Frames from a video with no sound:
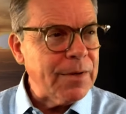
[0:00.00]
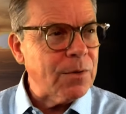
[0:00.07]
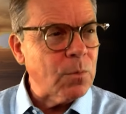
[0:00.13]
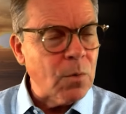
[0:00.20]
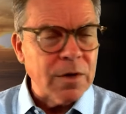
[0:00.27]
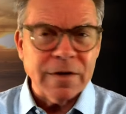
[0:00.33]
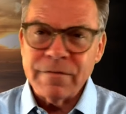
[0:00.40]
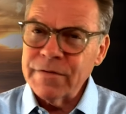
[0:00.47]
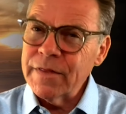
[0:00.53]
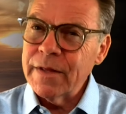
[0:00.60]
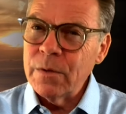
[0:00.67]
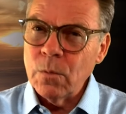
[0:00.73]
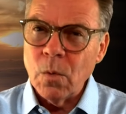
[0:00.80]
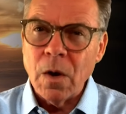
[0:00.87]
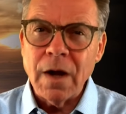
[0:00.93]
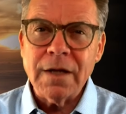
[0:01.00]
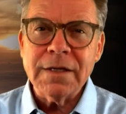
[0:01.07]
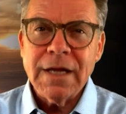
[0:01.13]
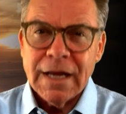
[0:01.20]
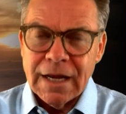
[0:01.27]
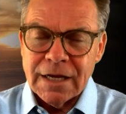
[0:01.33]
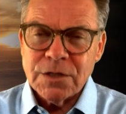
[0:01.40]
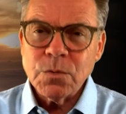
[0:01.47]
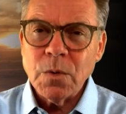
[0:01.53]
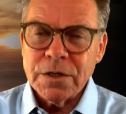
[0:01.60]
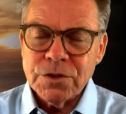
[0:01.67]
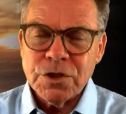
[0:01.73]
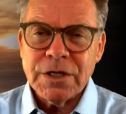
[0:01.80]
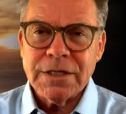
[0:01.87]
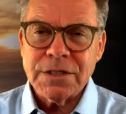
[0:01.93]
and whatever they want is what
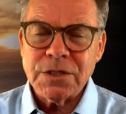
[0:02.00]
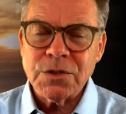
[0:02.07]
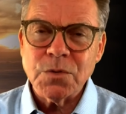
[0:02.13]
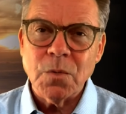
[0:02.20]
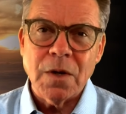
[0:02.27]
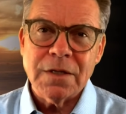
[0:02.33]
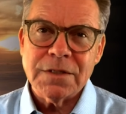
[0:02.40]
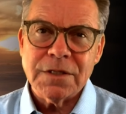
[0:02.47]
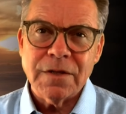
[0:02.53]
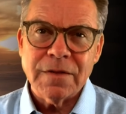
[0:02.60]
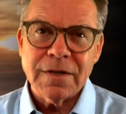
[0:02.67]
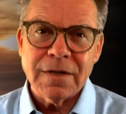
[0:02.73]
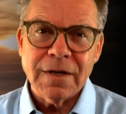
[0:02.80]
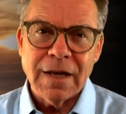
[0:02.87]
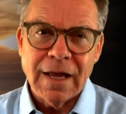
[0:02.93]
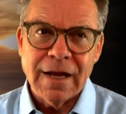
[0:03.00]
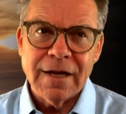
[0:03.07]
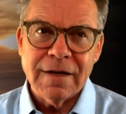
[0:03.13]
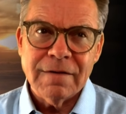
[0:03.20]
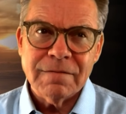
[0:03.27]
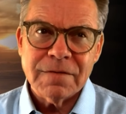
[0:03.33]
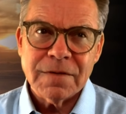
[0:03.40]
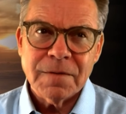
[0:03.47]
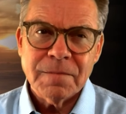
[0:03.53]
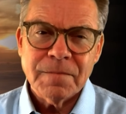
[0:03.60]
Jesus wants in their lives.